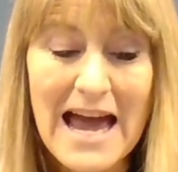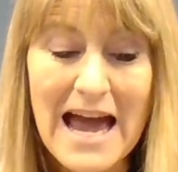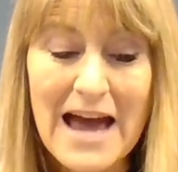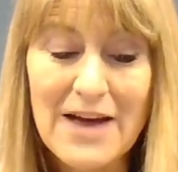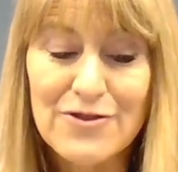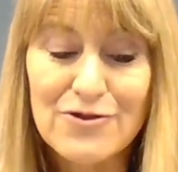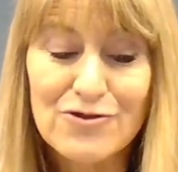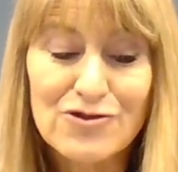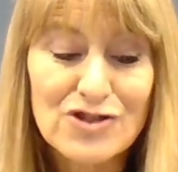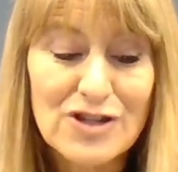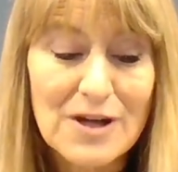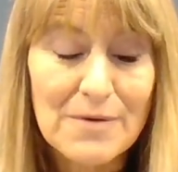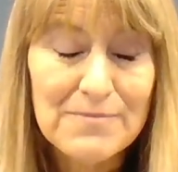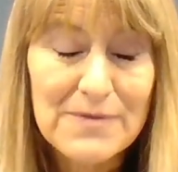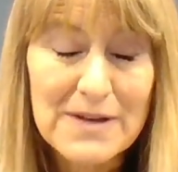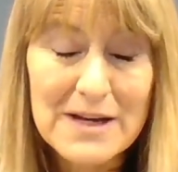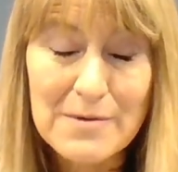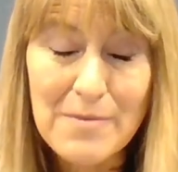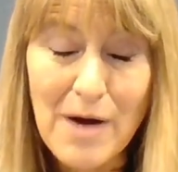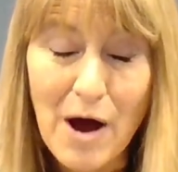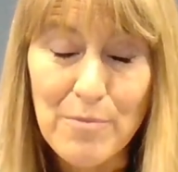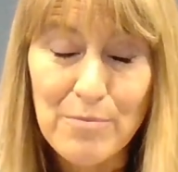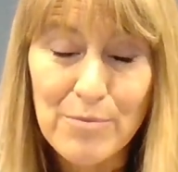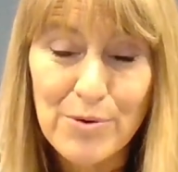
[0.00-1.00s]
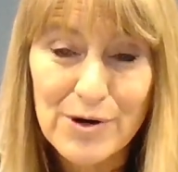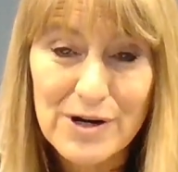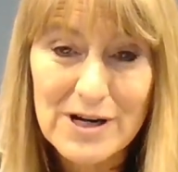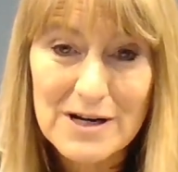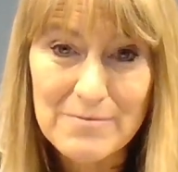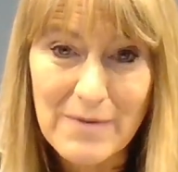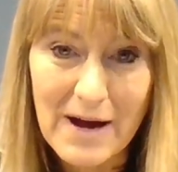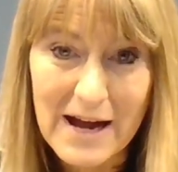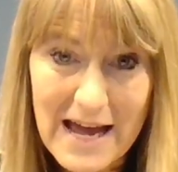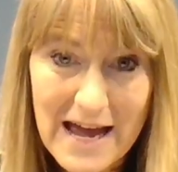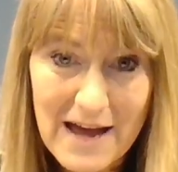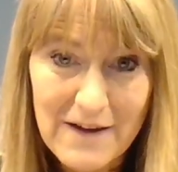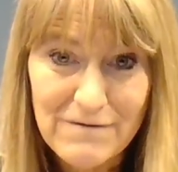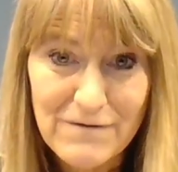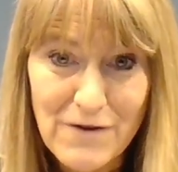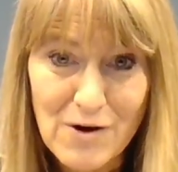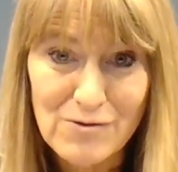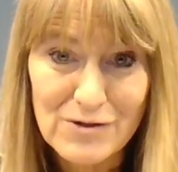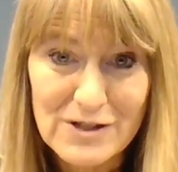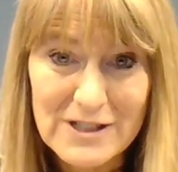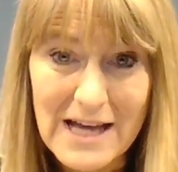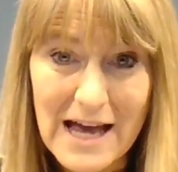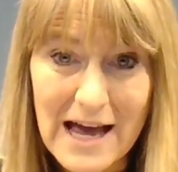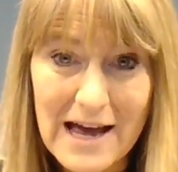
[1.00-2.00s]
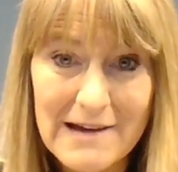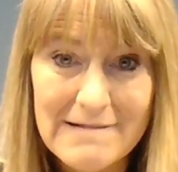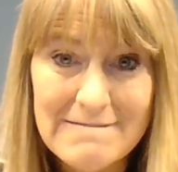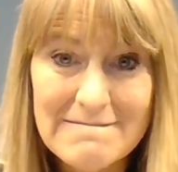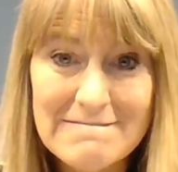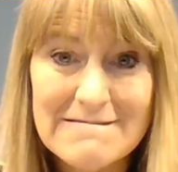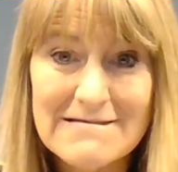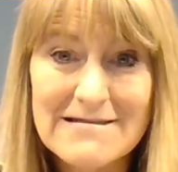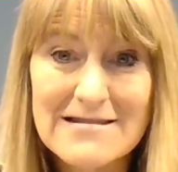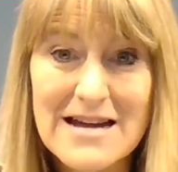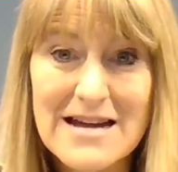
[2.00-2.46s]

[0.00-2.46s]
And there's something about putting my headphones on,